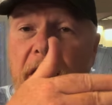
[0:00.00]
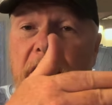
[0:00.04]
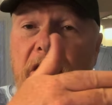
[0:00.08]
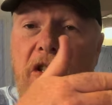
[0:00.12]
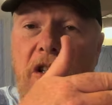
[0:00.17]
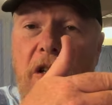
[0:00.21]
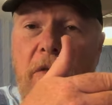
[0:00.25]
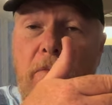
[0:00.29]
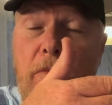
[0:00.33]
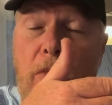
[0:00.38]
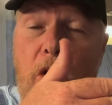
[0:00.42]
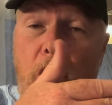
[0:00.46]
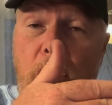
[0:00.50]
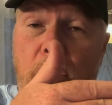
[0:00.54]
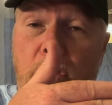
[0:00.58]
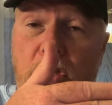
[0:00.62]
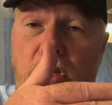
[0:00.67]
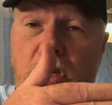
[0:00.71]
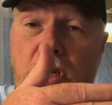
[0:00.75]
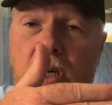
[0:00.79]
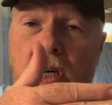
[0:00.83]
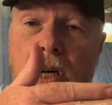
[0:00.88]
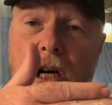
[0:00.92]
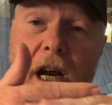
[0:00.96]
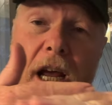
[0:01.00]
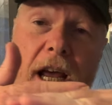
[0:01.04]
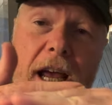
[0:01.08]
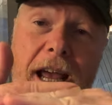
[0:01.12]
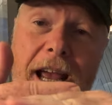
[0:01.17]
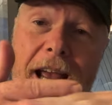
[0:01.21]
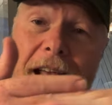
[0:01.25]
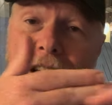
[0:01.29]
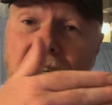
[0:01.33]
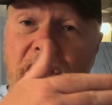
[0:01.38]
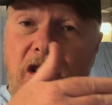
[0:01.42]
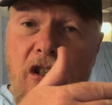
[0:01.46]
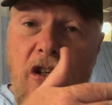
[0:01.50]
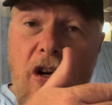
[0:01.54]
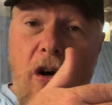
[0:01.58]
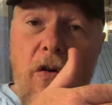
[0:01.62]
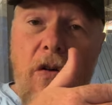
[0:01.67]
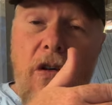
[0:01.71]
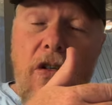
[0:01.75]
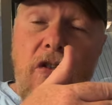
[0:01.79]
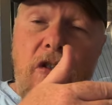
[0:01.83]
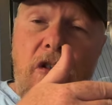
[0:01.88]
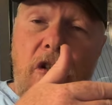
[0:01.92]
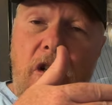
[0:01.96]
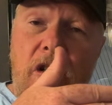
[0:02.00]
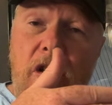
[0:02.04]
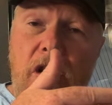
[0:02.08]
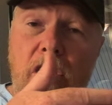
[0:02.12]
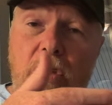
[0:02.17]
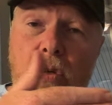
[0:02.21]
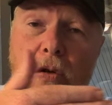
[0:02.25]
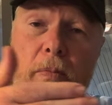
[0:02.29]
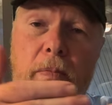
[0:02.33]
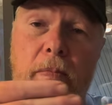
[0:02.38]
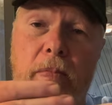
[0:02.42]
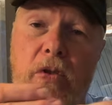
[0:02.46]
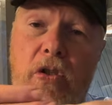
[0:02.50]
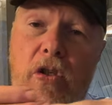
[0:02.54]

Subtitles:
is in motion, and so is the loop.